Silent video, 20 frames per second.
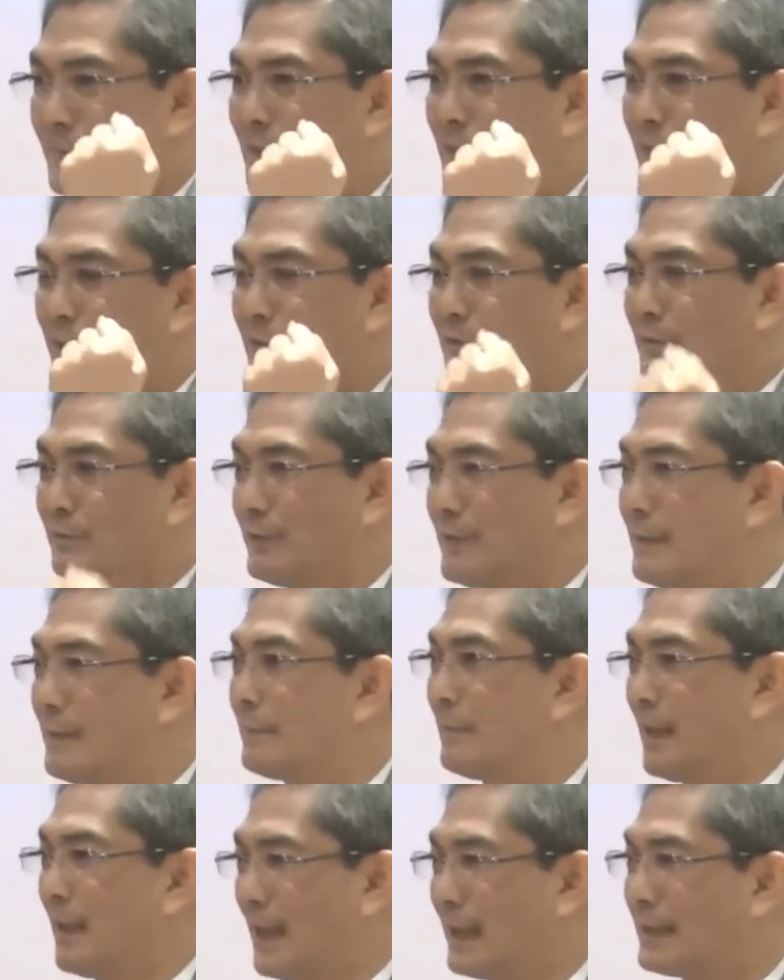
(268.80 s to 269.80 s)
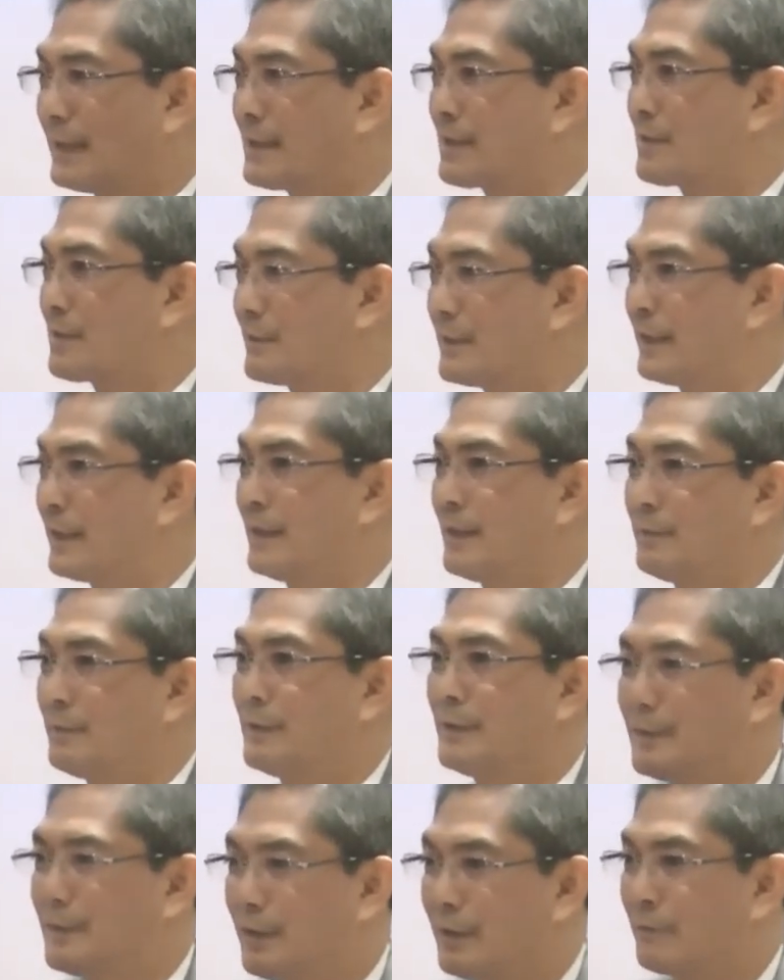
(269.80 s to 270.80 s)
or something to keep others so that
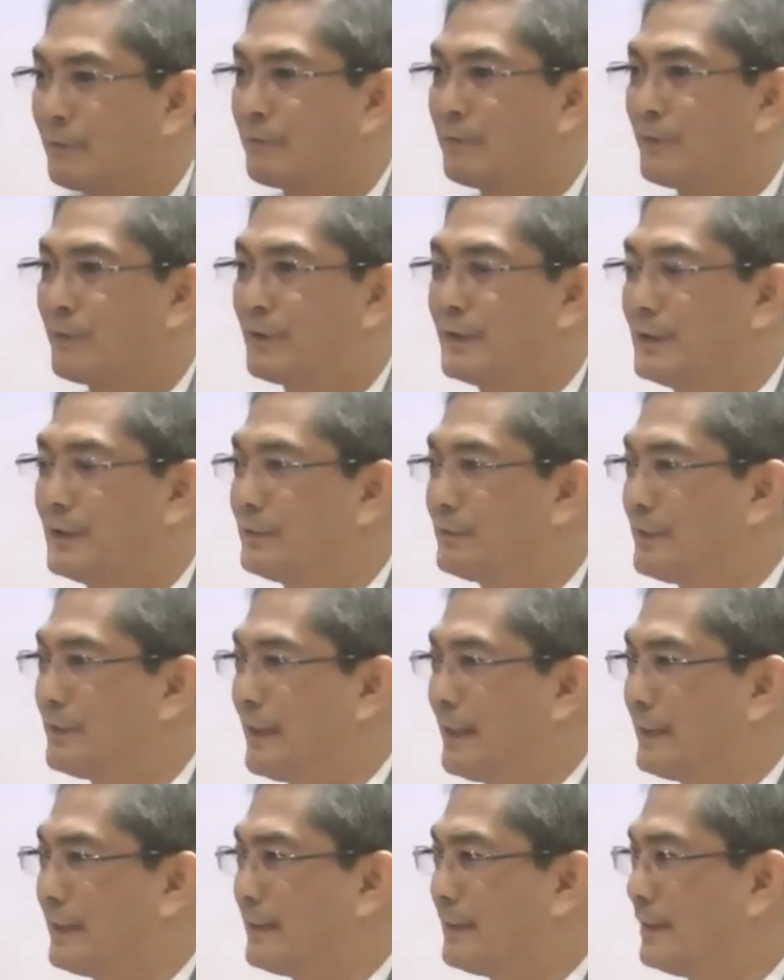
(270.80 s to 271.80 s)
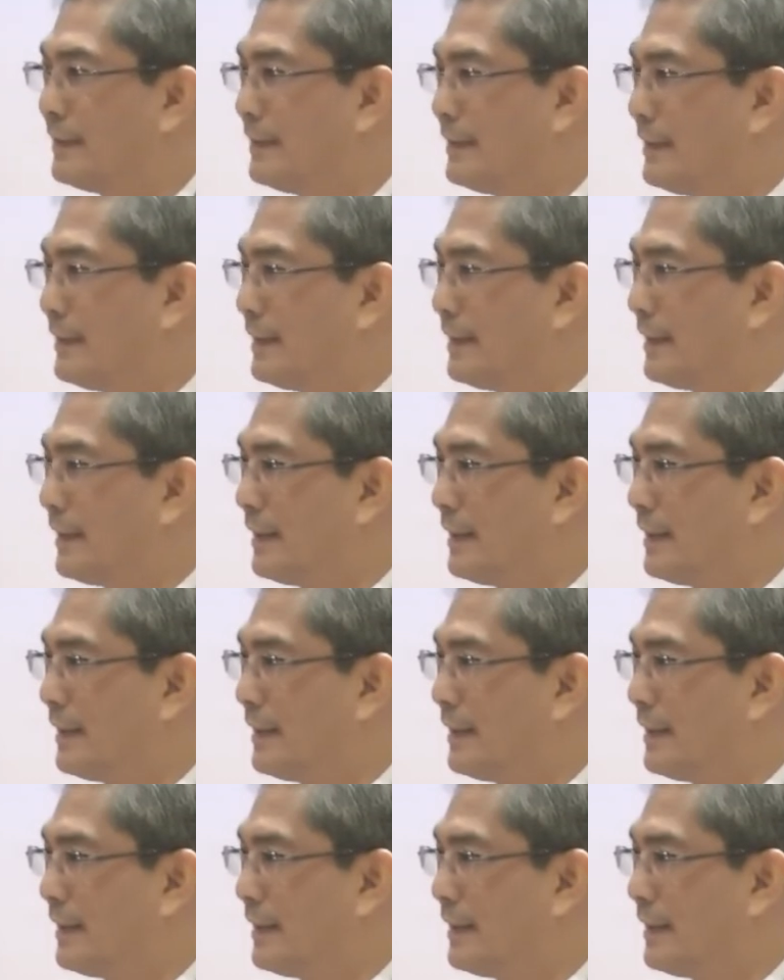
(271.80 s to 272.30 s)
they will not fall into that